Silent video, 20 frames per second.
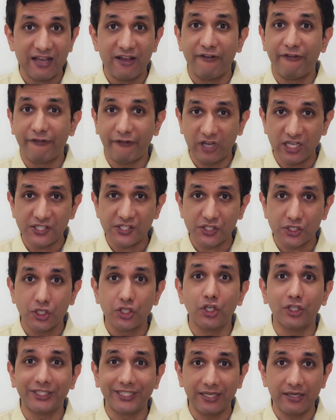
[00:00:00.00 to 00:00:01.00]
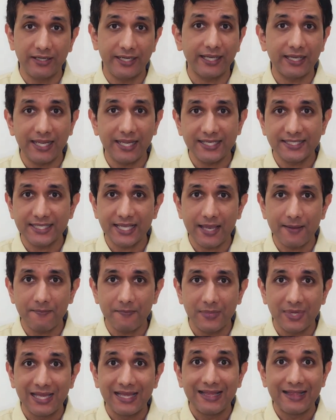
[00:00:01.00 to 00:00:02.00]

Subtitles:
First, your theoretical exam,